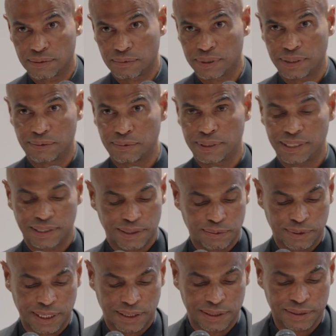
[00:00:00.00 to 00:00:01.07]

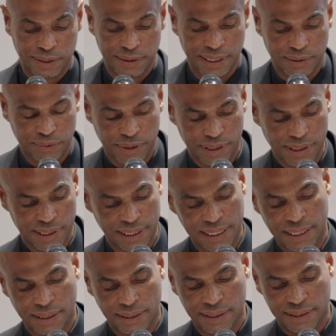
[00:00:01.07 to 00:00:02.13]
we all know that we're
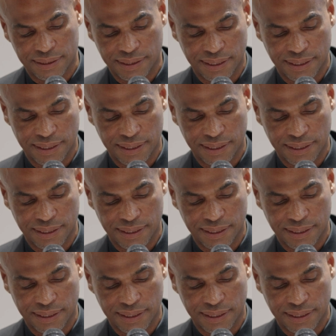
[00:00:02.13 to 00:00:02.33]
in a,